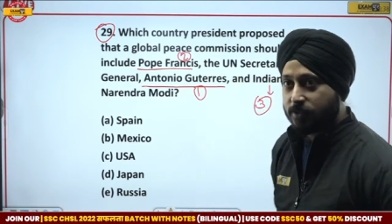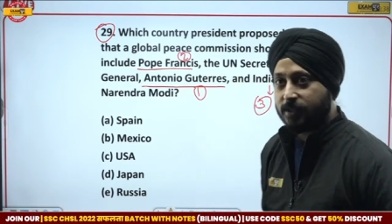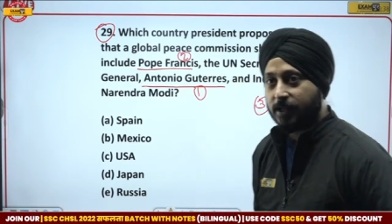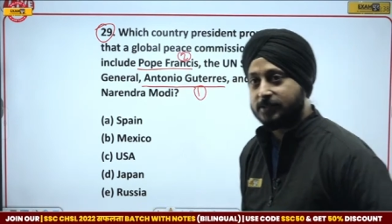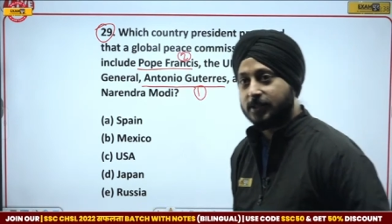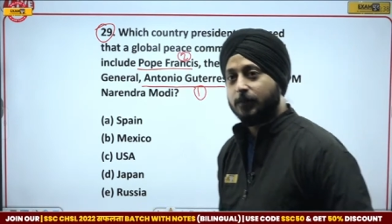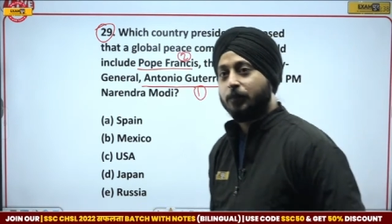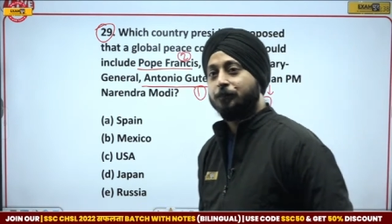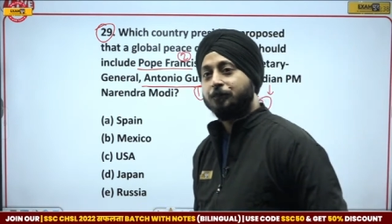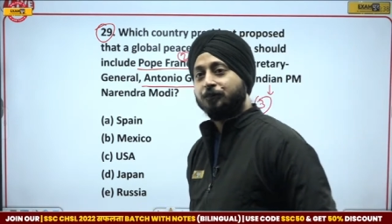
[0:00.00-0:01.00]
is the answer?
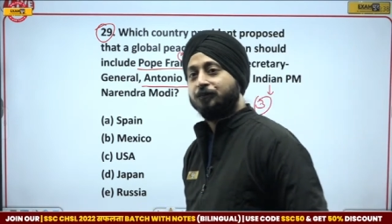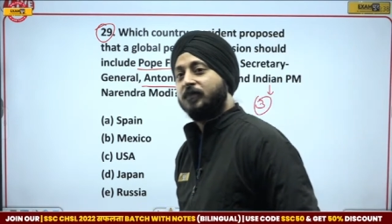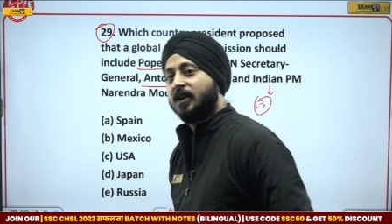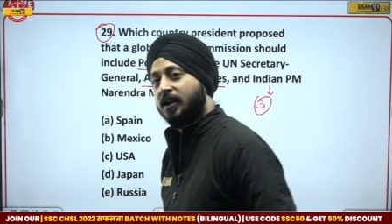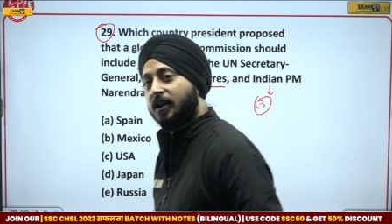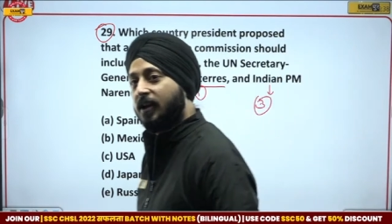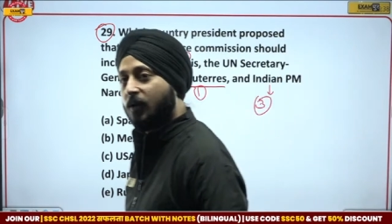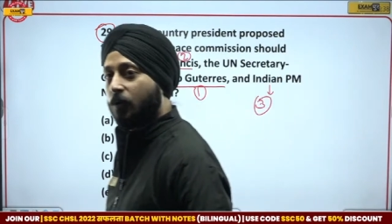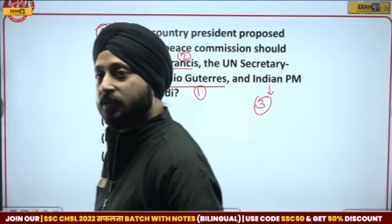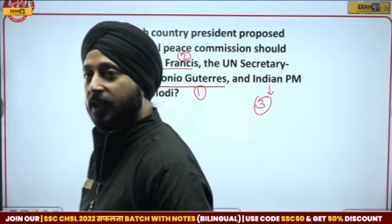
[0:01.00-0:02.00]

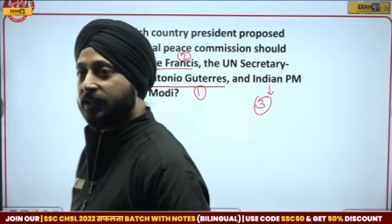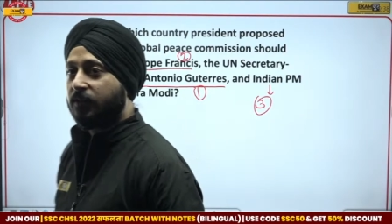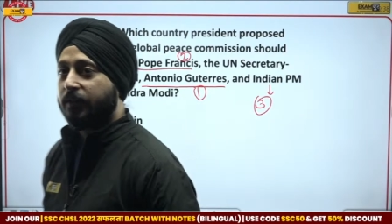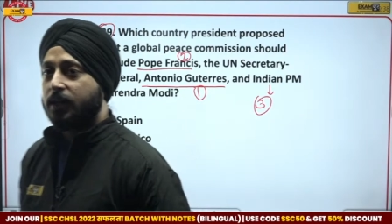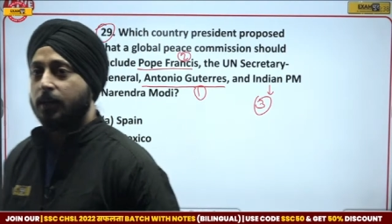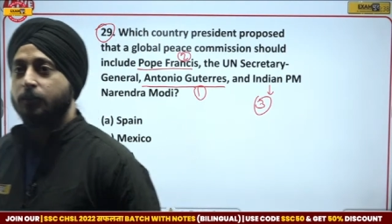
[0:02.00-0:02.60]
What is the answer, Vikram,